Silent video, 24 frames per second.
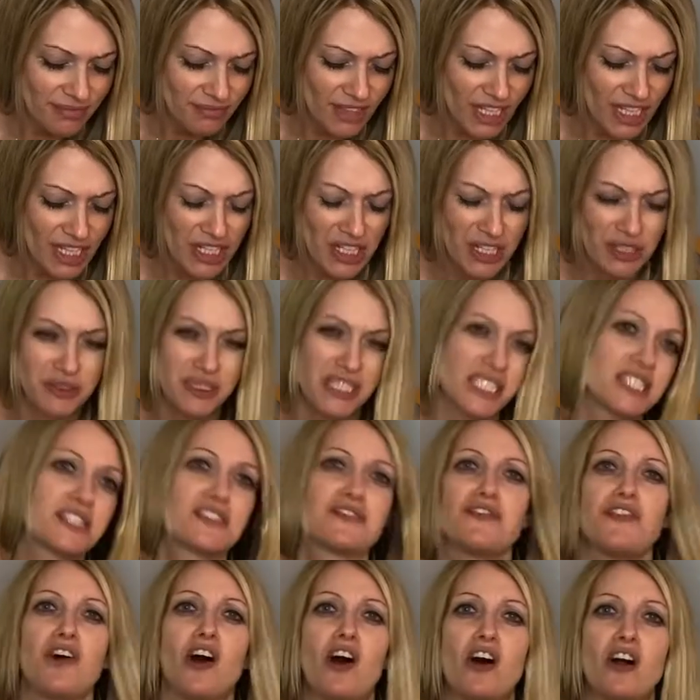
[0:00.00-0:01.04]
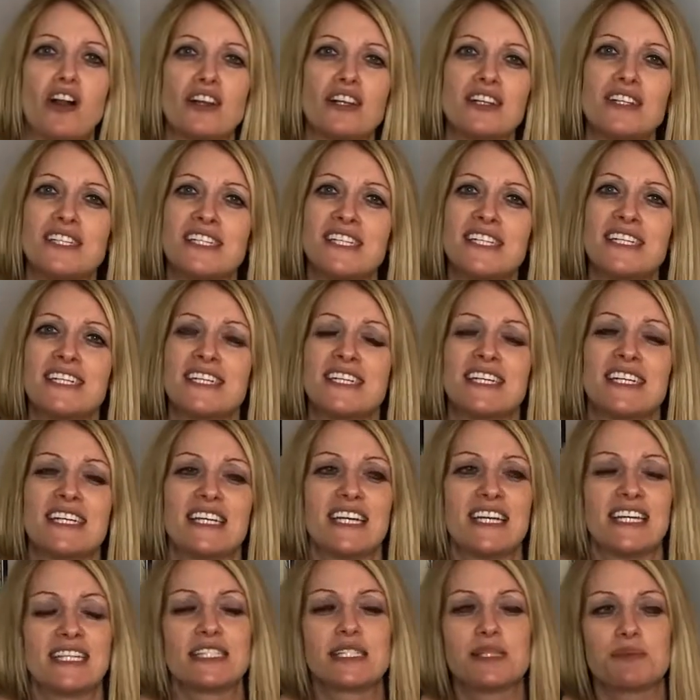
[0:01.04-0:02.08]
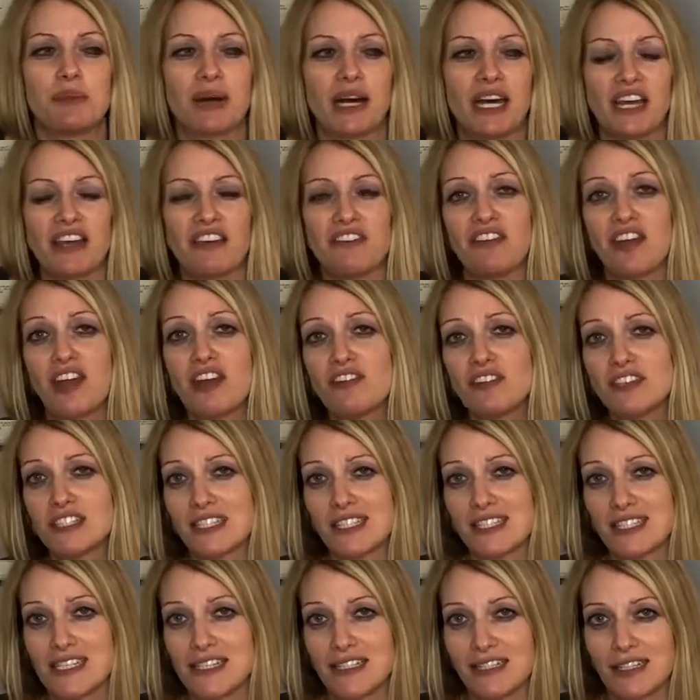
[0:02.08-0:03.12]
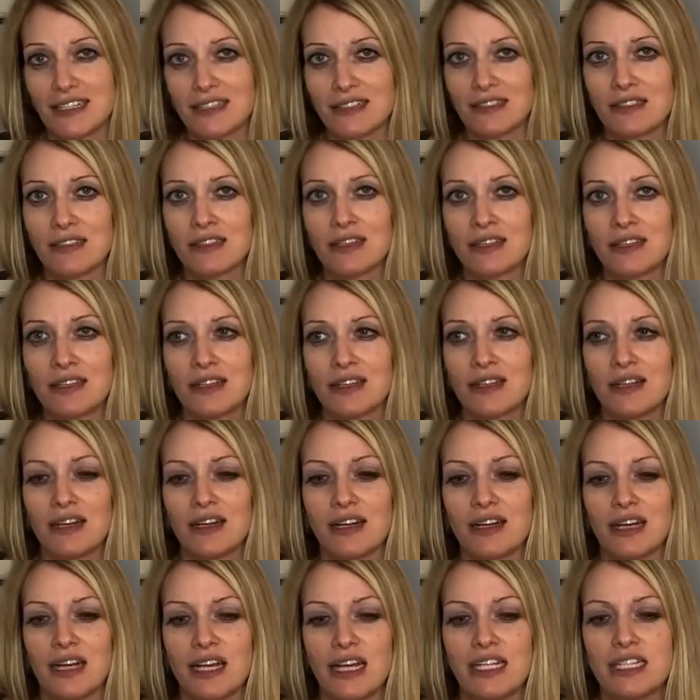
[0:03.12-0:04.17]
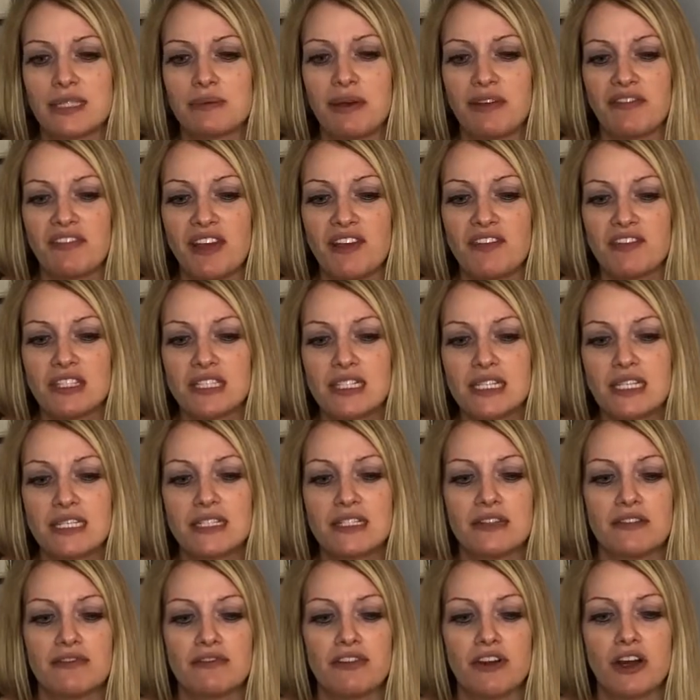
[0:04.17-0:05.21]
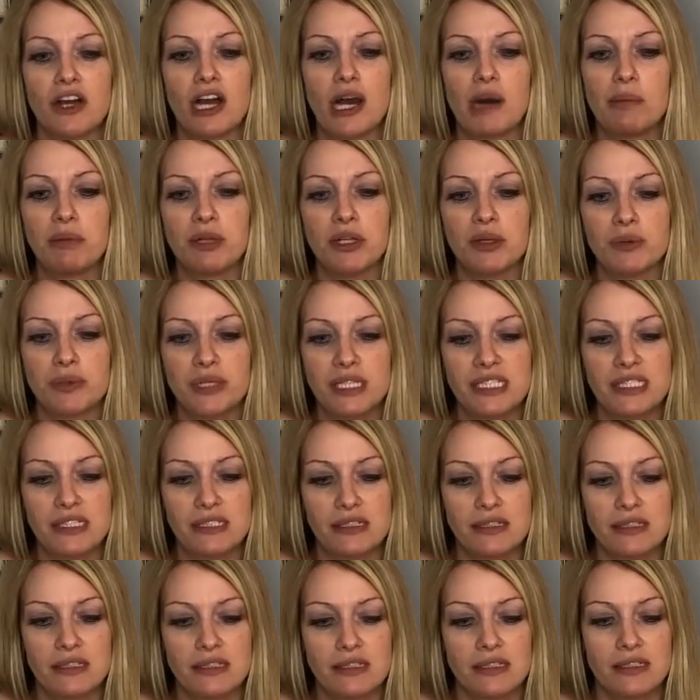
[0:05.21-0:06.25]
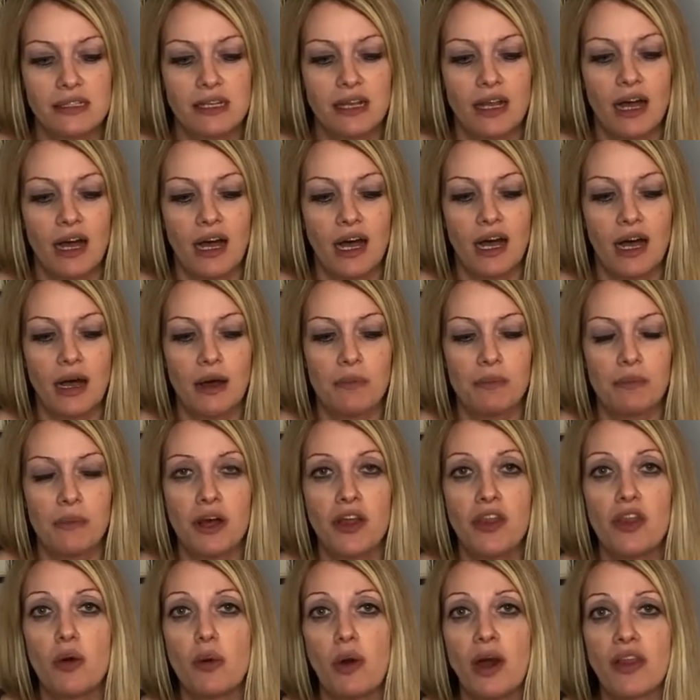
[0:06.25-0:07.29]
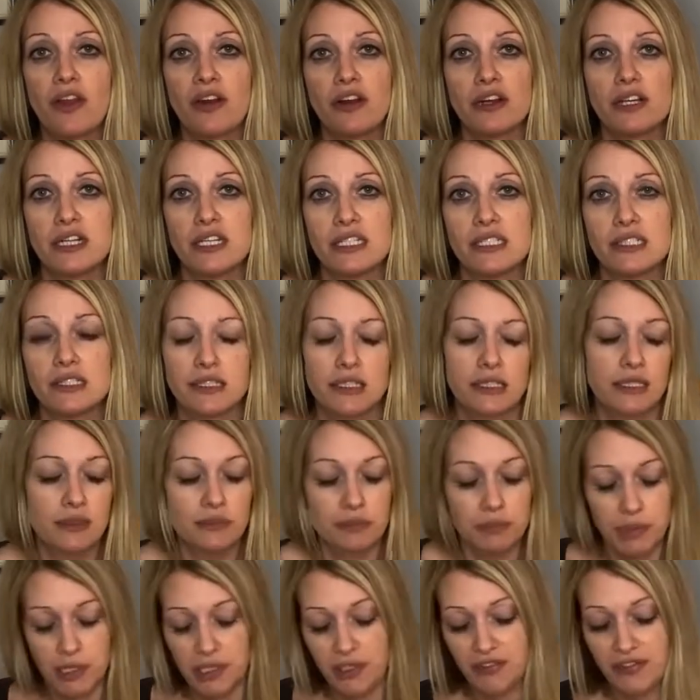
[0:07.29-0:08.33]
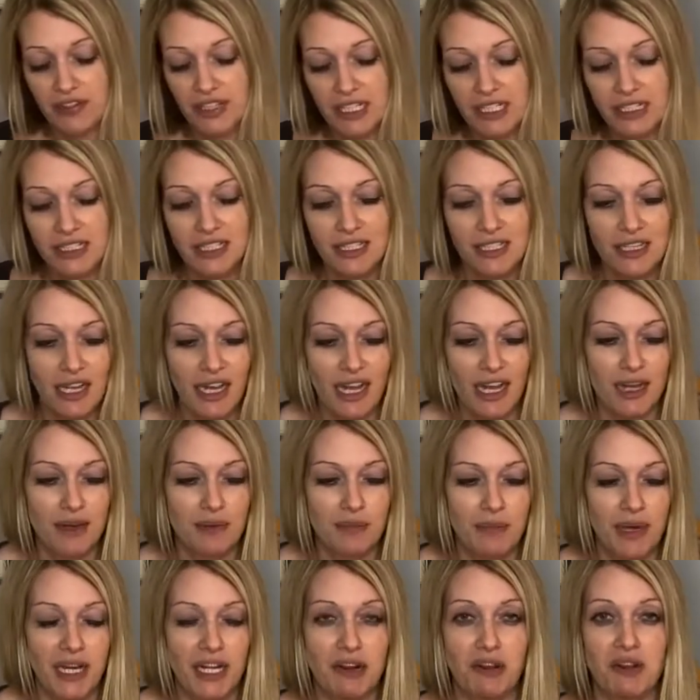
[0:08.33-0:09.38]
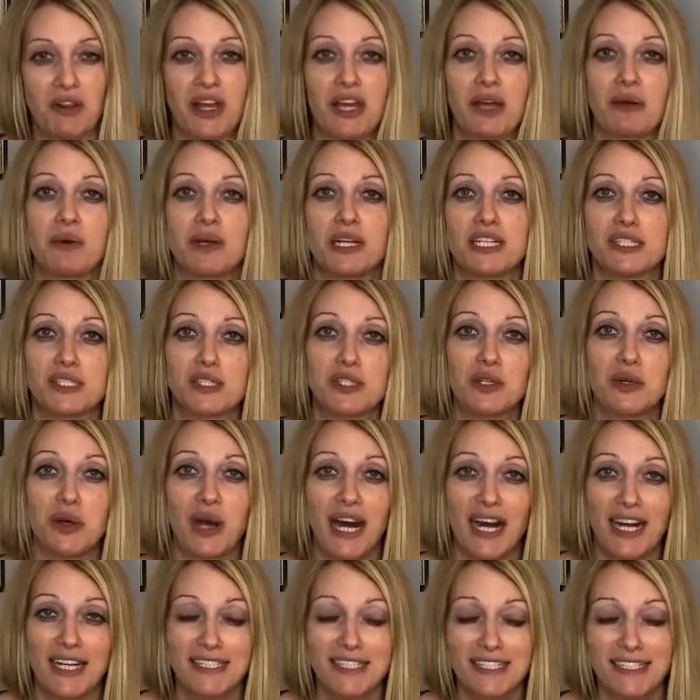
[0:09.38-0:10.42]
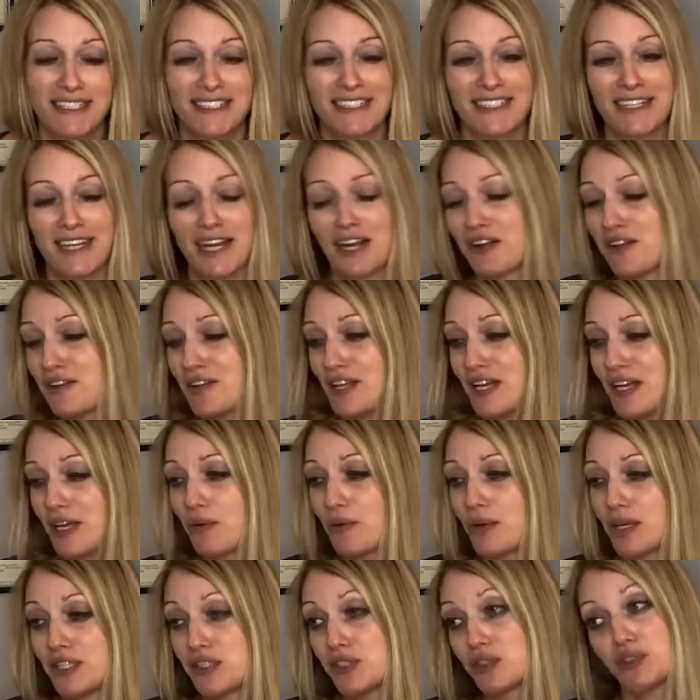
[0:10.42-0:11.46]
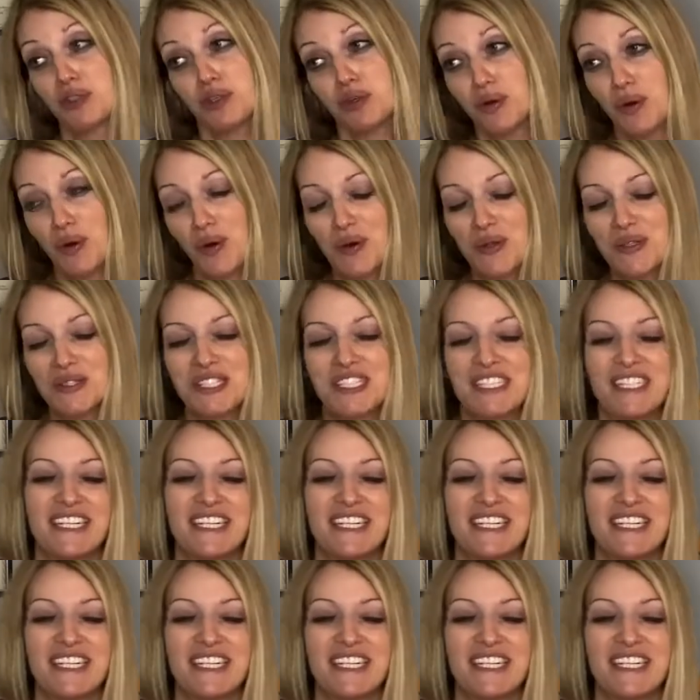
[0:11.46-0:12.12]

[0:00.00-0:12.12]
You know, it's fall. It's my favorite season. It's my favorite season for a couple of reasons. The weather is perfect. I don't like when it's too hot. I don't like when it's too cold.